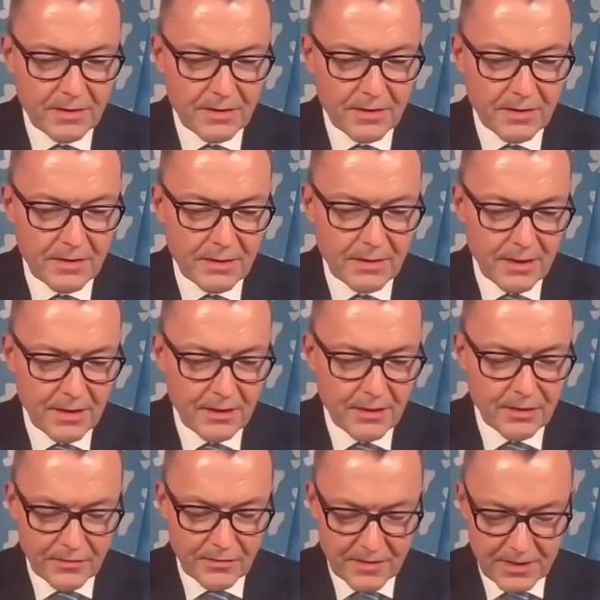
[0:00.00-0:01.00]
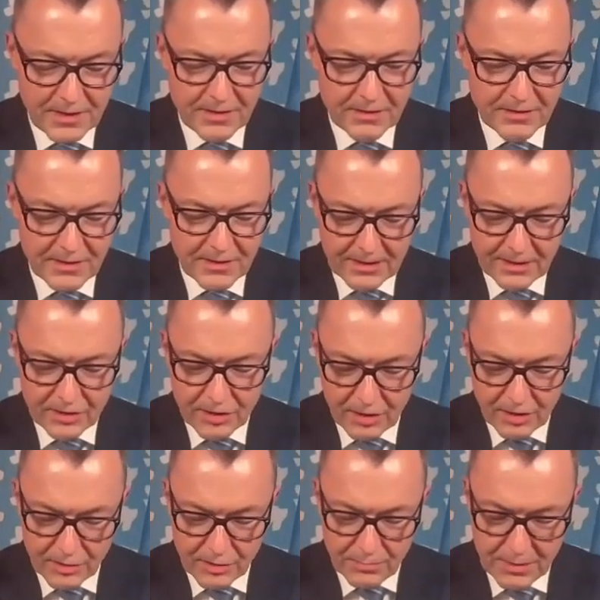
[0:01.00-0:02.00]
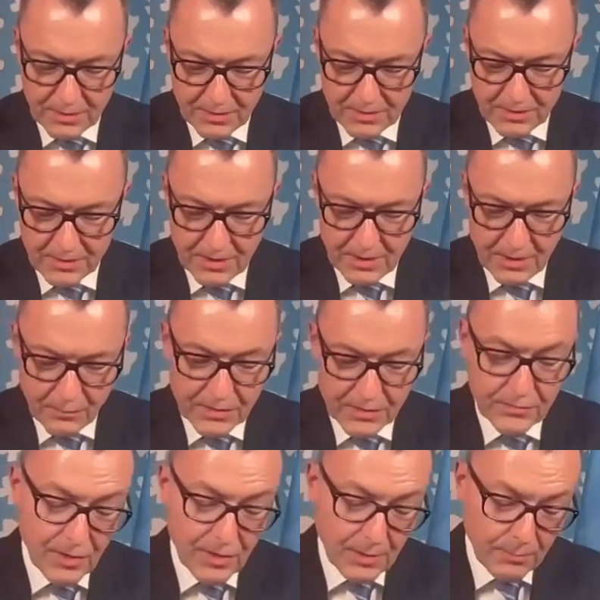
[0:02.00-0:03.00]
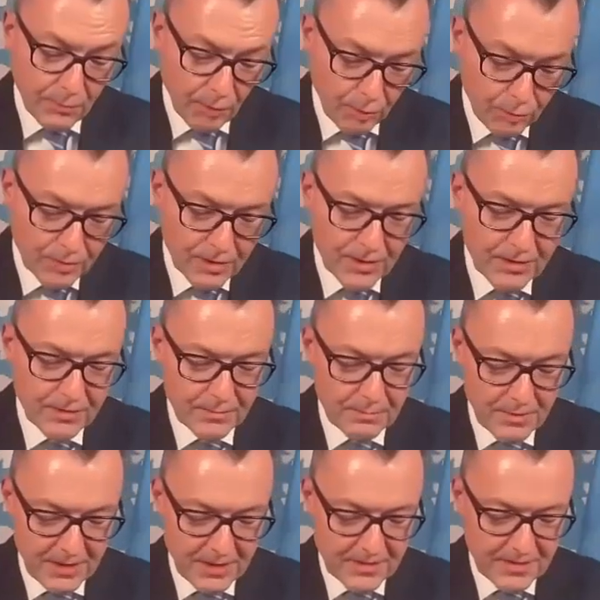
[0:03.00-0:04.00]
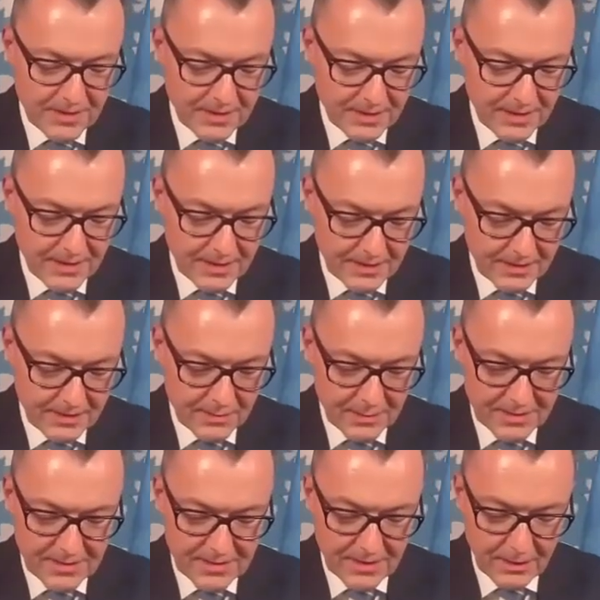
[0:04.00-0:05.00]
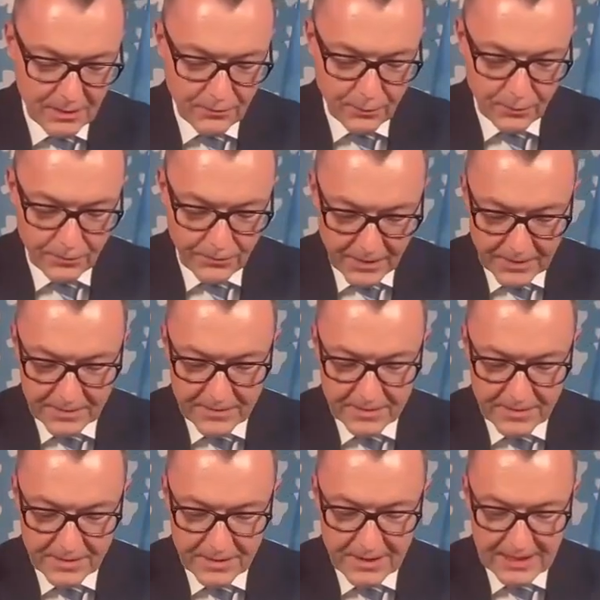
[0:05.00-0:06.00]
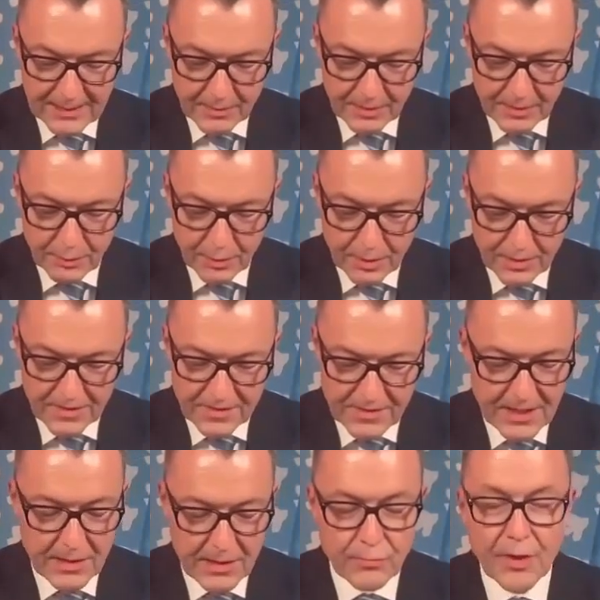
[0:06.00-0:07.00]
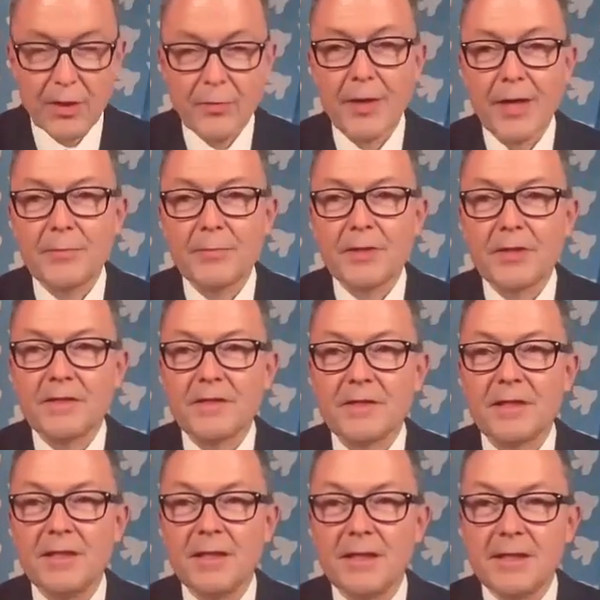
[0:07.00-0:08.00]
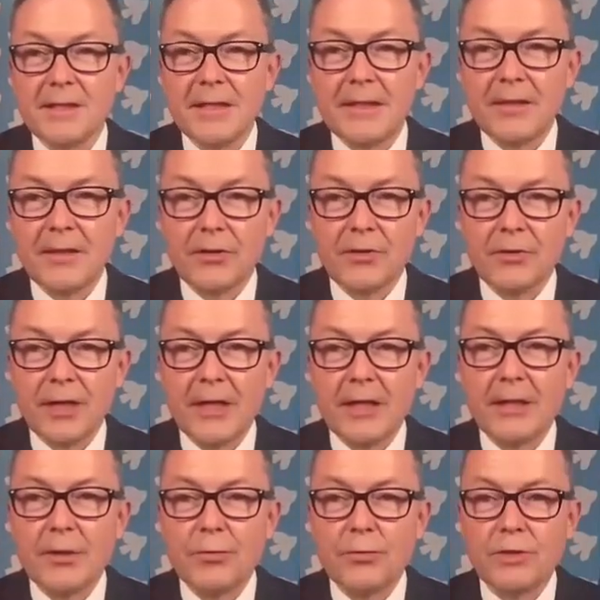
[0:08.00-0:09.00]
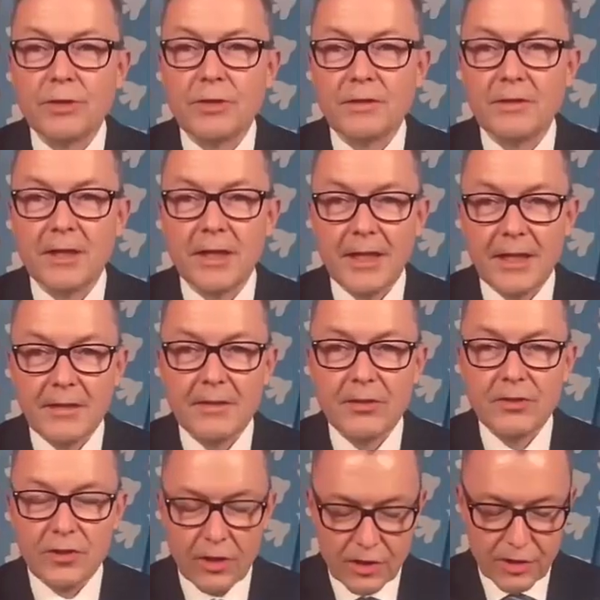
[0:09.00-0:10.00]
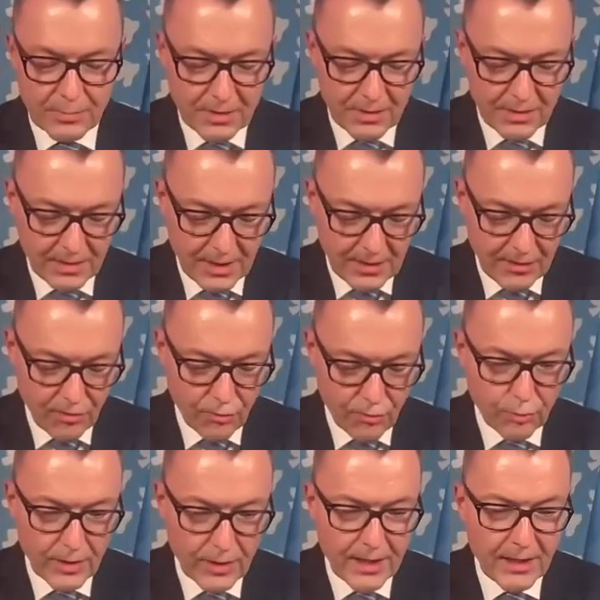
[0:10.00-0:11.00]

It considers that the judgment was very broad and basically that Switzerland fulfills the climate policy requirements that are included in the judgment in the ruling.